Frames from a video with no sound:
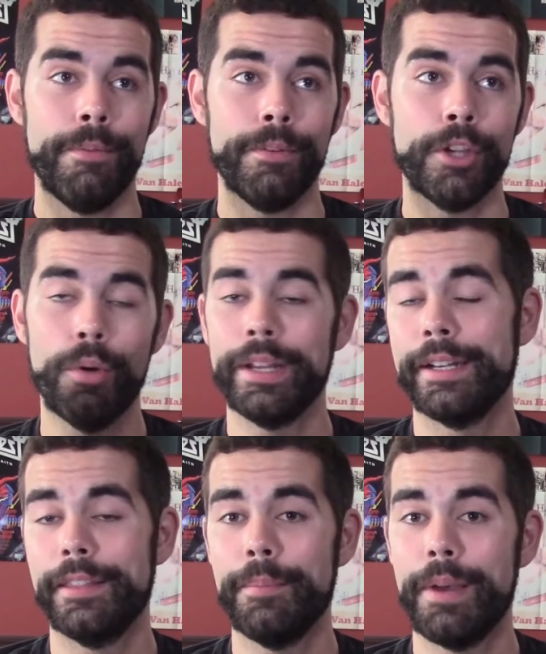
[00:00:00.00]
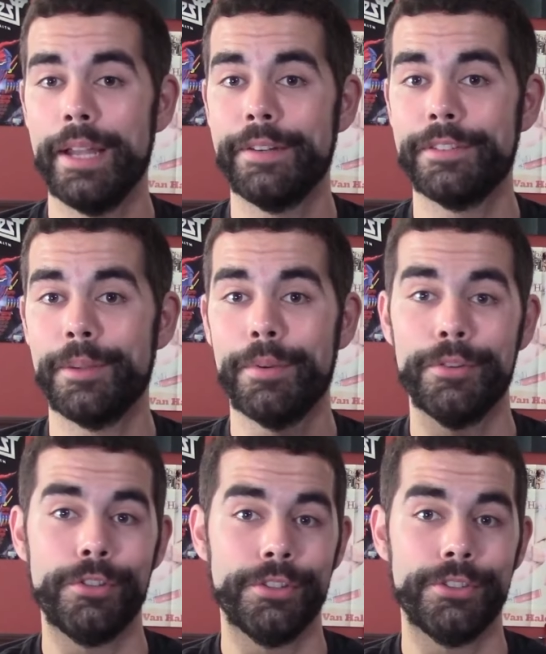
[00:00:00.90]
going into the mind of someone
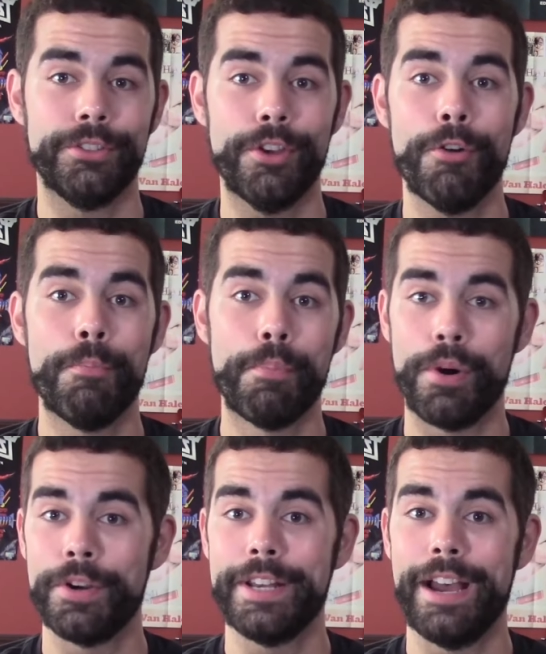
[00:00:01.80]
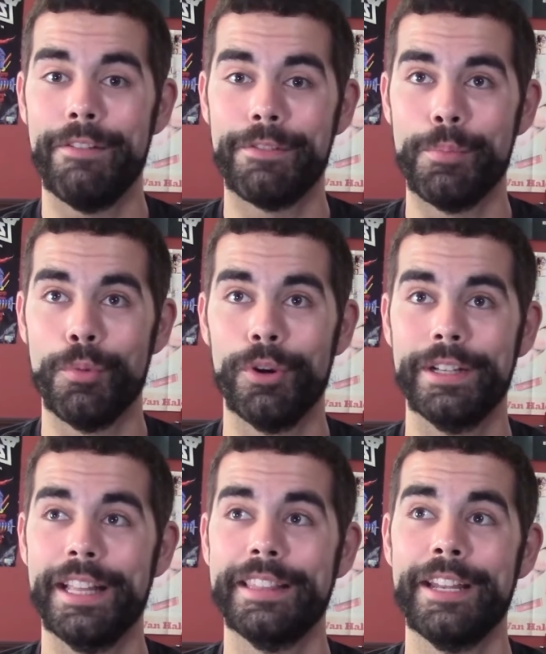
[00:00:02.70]
who's just so burned out from
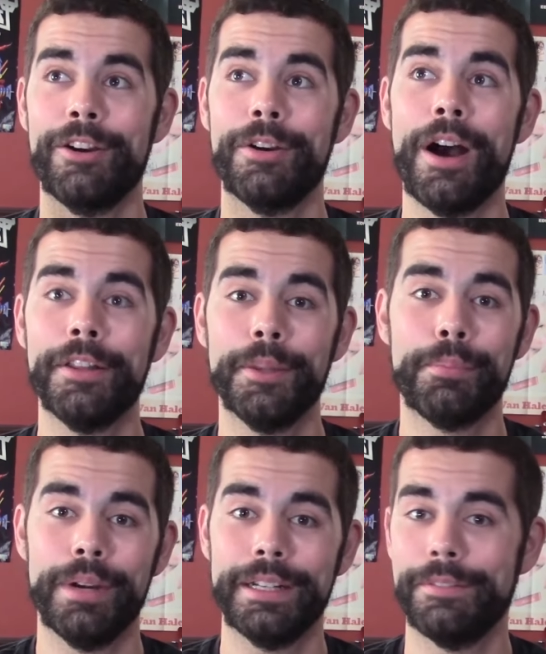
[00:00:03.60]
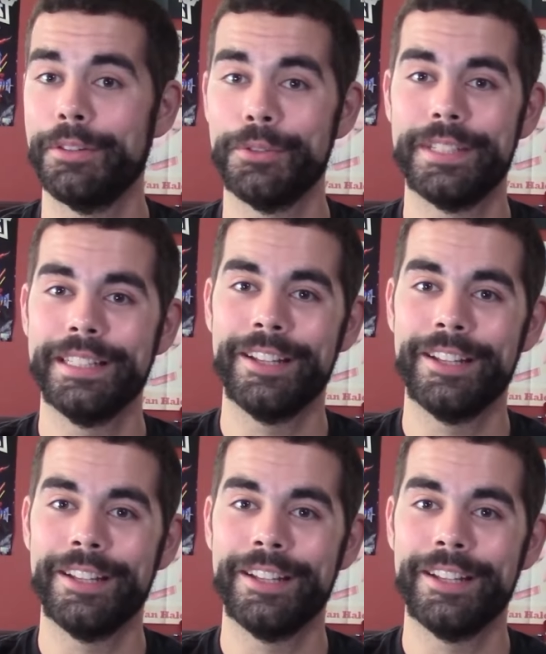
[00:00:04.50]
work that they are on the brink of losing their